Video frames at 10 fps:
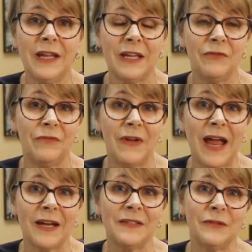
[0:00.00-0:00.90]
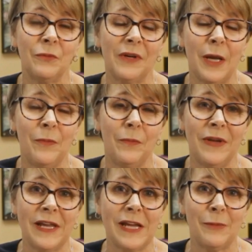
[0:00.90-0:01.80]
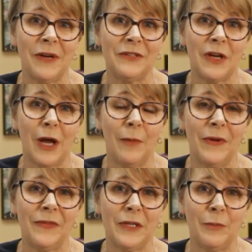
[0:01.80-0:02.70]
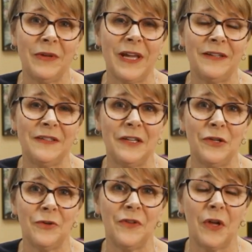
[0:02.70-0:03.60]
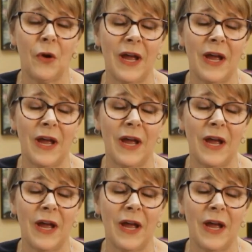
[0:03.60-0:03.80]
In fact, when I began my job at the MBA 10 years ago,